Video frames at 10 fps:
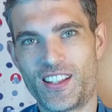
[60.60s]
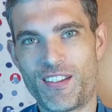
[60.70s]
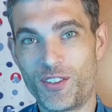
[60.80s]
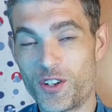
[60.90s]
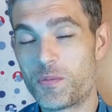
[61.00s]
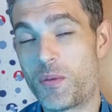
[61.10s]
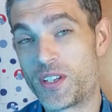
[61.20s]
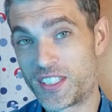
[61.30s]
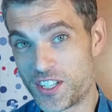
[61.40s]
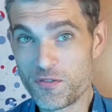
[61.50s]
I've learned about
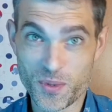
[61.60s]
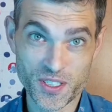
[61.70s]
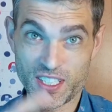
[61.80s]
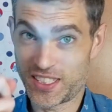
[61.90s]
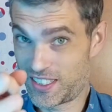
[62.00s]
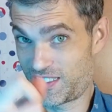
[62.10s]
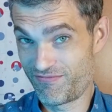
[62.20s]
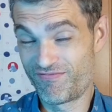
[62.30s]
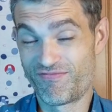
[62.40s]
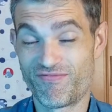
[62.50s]
myself, because that's
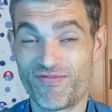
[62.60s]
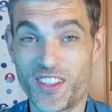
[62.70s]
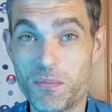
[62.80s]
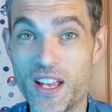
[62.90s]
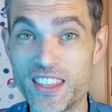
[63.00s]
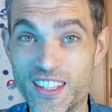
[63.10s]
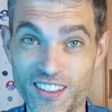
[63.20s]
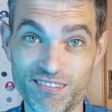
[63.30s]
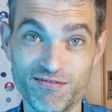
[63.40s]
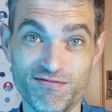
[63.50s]
the main thing